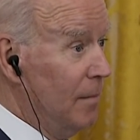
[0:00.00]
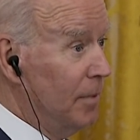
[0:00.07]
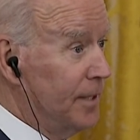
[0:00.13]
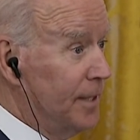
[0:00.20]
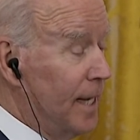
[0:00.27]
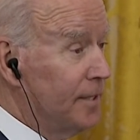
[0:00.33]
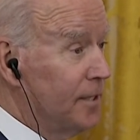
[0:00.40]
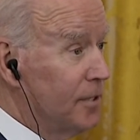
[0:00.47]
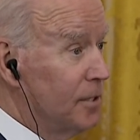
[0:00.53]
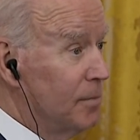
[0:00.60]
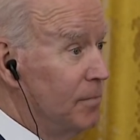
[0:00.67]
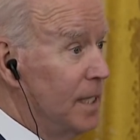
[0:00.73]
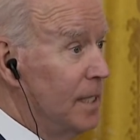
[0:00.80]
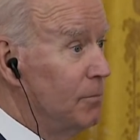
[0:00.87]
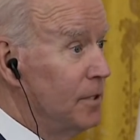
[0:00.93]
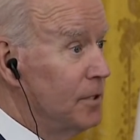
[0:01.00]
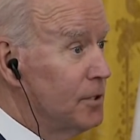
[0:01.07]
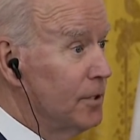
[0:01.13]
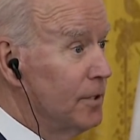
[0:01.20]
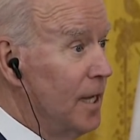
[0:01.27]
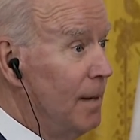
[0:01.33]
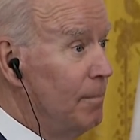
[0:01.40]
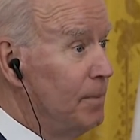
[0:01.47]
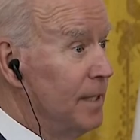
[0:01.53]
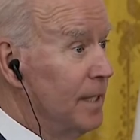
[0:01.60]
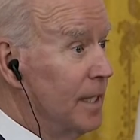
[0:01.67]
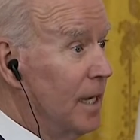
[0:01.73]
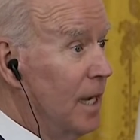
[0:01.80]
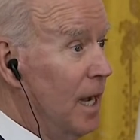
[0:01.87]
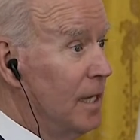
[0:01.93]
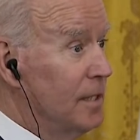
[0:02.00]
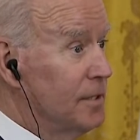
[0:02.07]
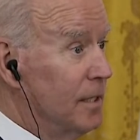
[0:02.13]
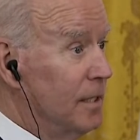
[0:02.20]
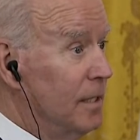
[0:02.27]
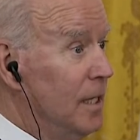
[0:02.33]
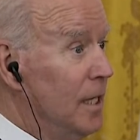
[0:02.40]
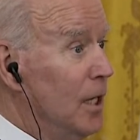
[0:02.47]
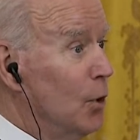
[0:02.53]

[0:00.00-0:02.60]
But that doesn't mean we should not be in Gaza,